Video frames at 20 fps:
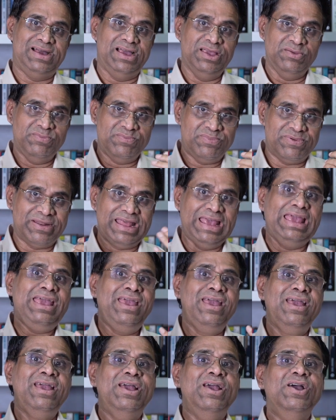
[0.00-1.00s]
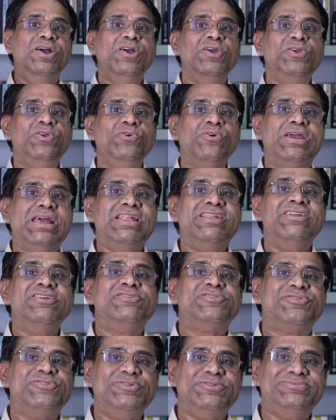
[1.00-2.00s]
I pray you get it
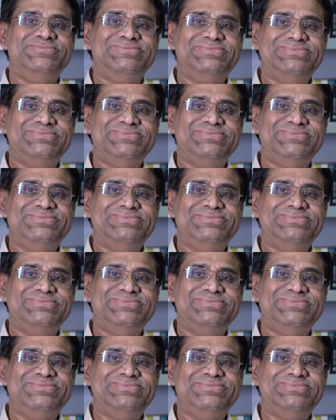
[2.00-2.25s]
soon.